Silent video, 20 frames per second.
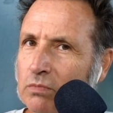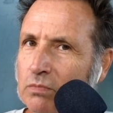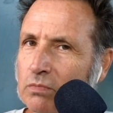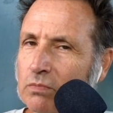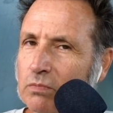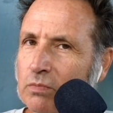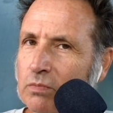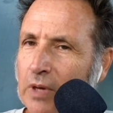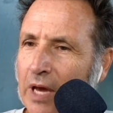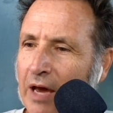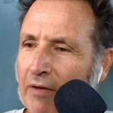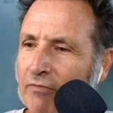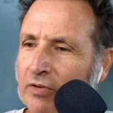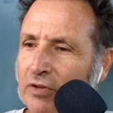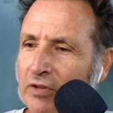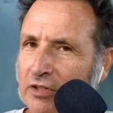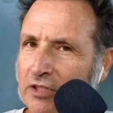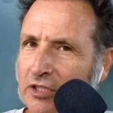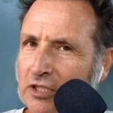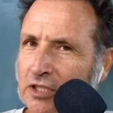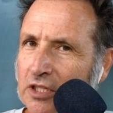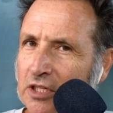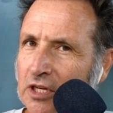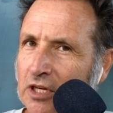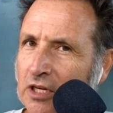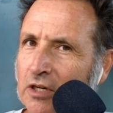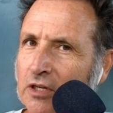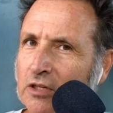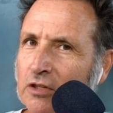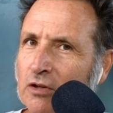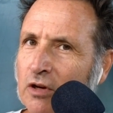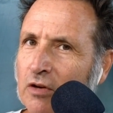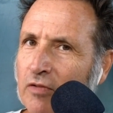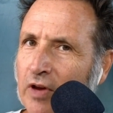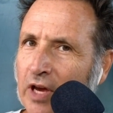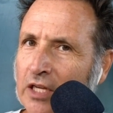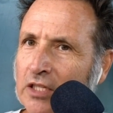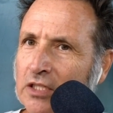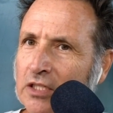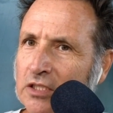have volition here and you have
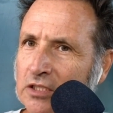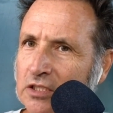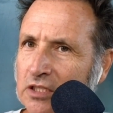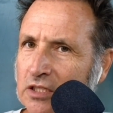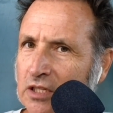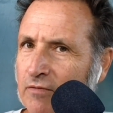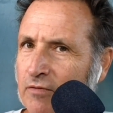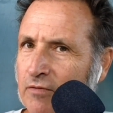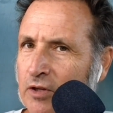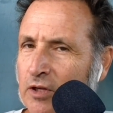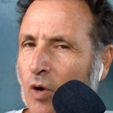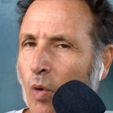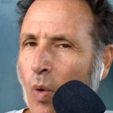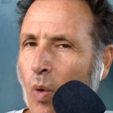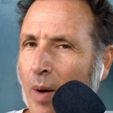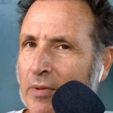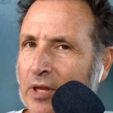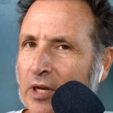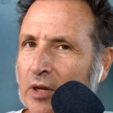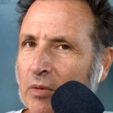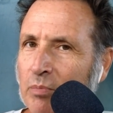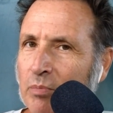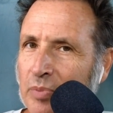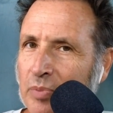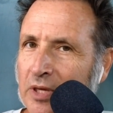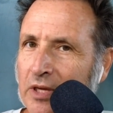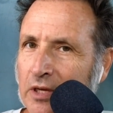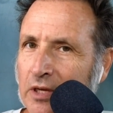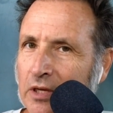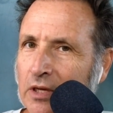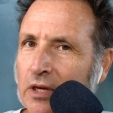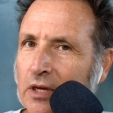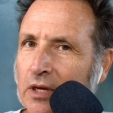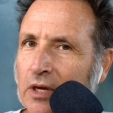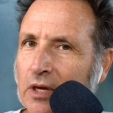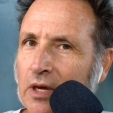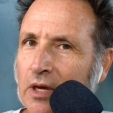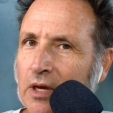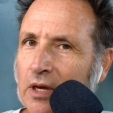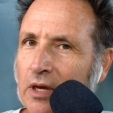agency. If you don't want me to be
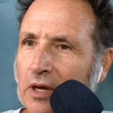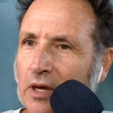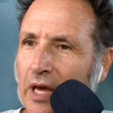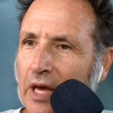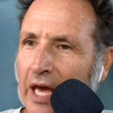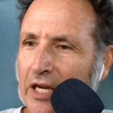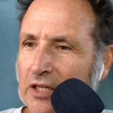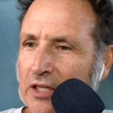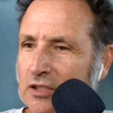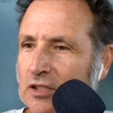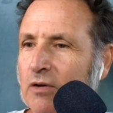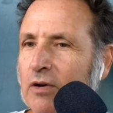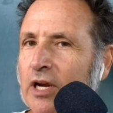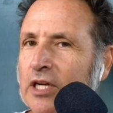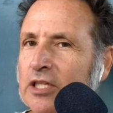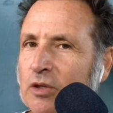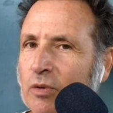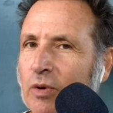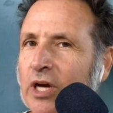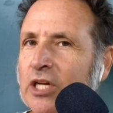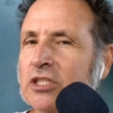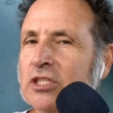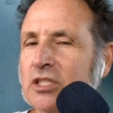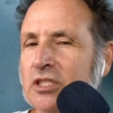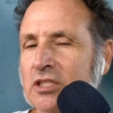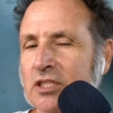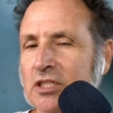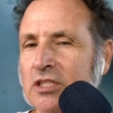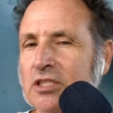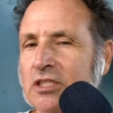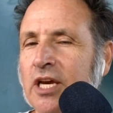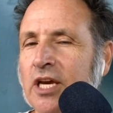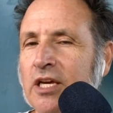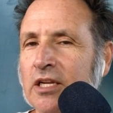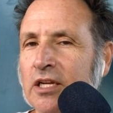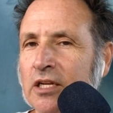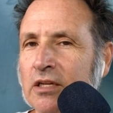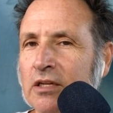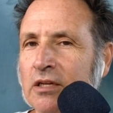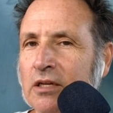at your graduation, just saying
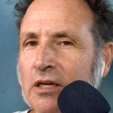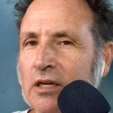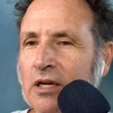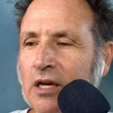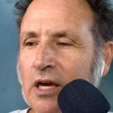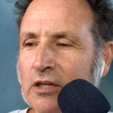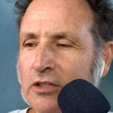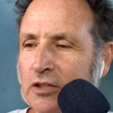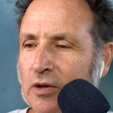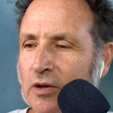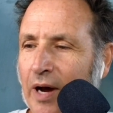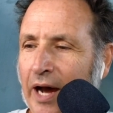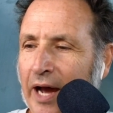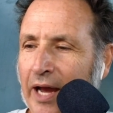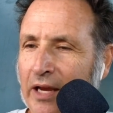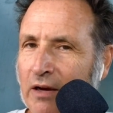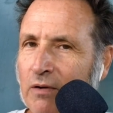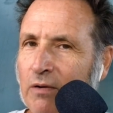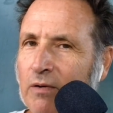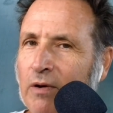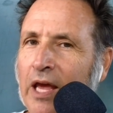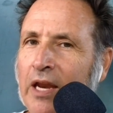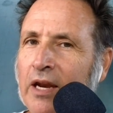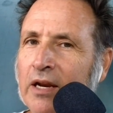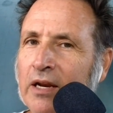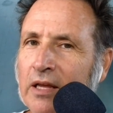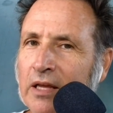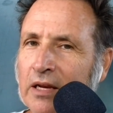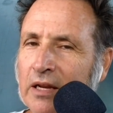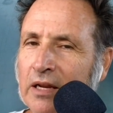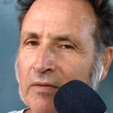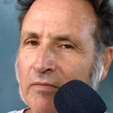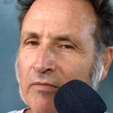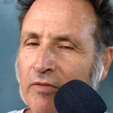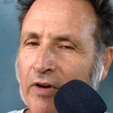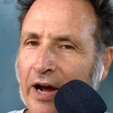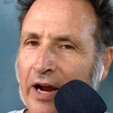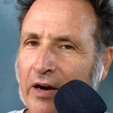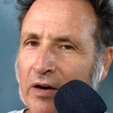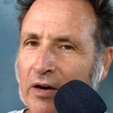it. So I created an
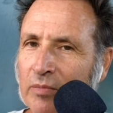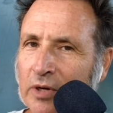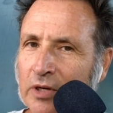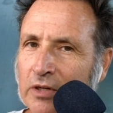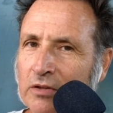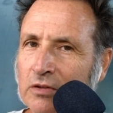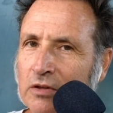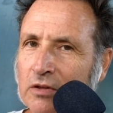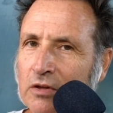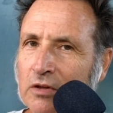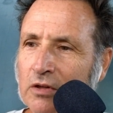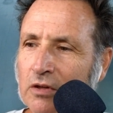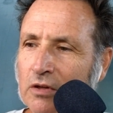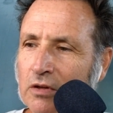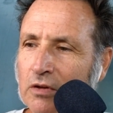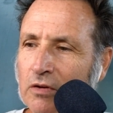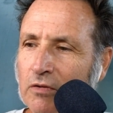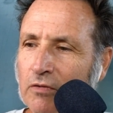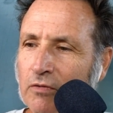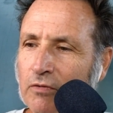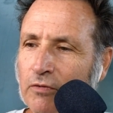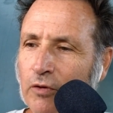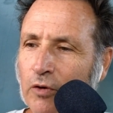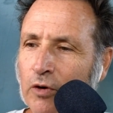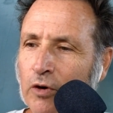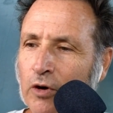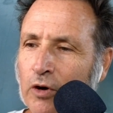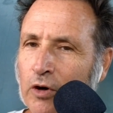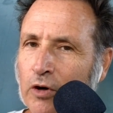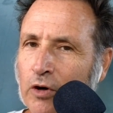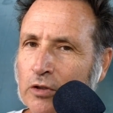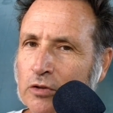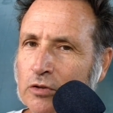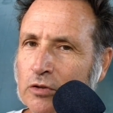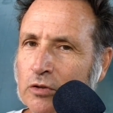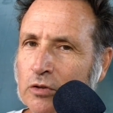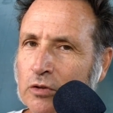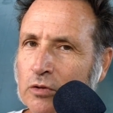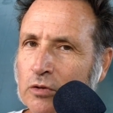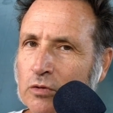environment for her
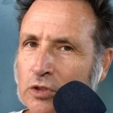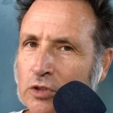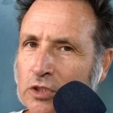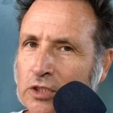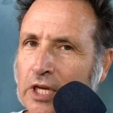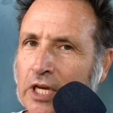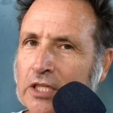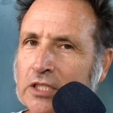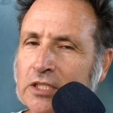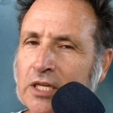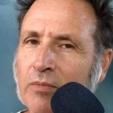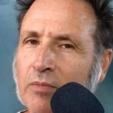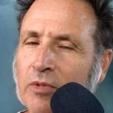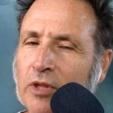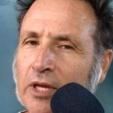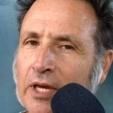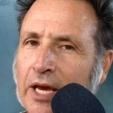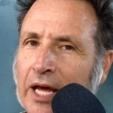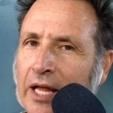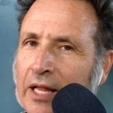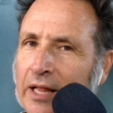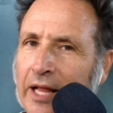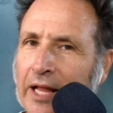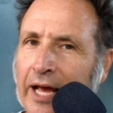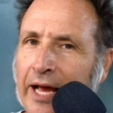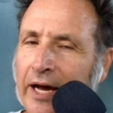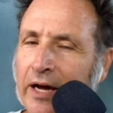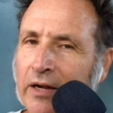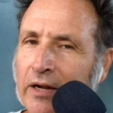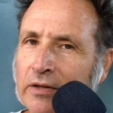to say something out loud